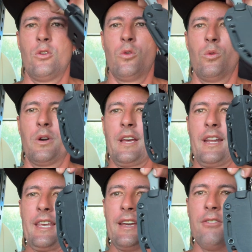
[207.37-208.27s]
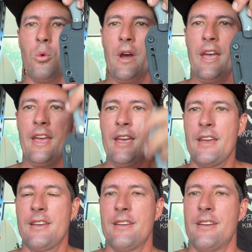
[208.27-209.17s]
we're gonna give away
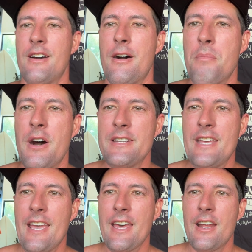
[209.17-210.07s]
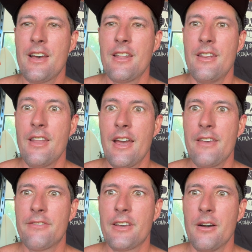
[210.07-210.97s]
a Montana
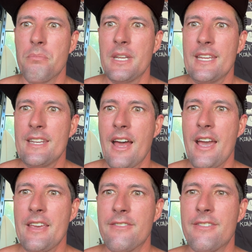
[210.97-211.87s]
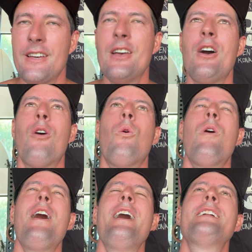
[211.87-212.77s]
Knife Company knife.
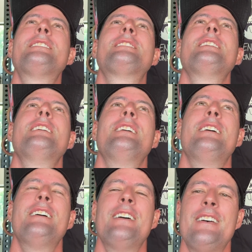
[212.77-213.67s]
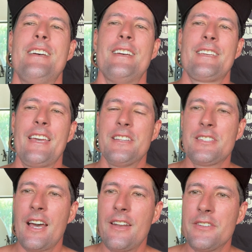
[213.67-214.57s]
What? Can't
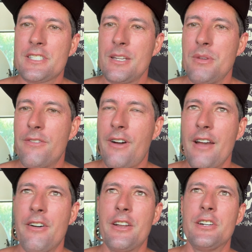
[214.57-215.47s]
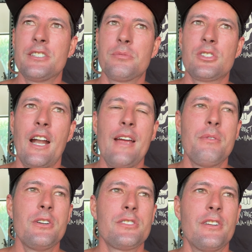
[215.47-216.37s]
decide if it's gonna be 500
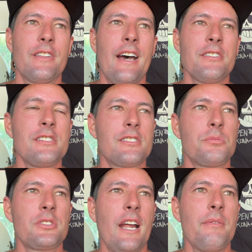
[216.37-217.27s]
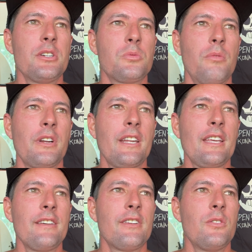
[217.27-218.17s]
subscribers or 1,000 subscribers when we're gonna
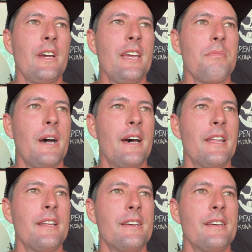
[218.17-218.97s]
give it away, but